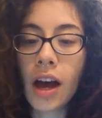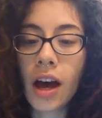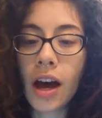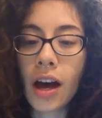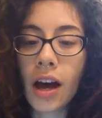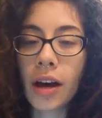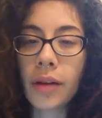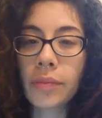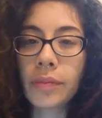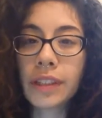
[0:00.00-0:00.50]

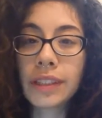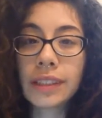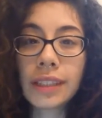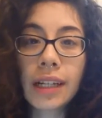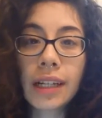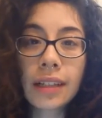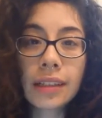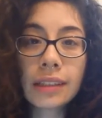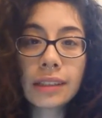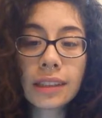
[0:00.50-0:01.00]
The
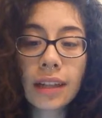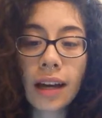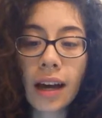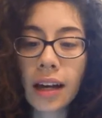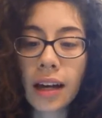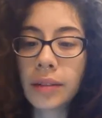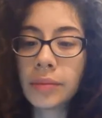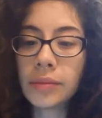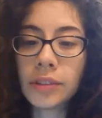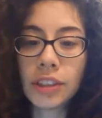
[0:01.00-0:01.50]
second
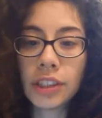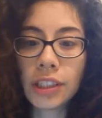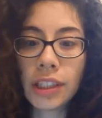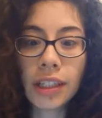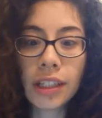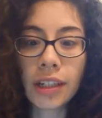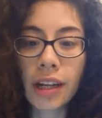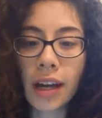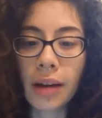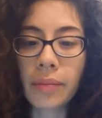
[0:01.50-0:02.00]
time she
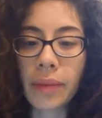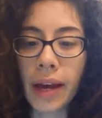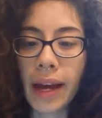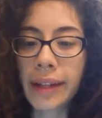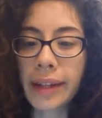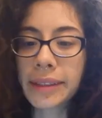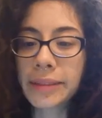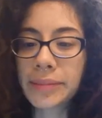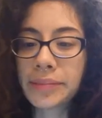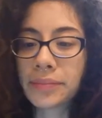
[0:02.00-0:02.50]
didn't come back.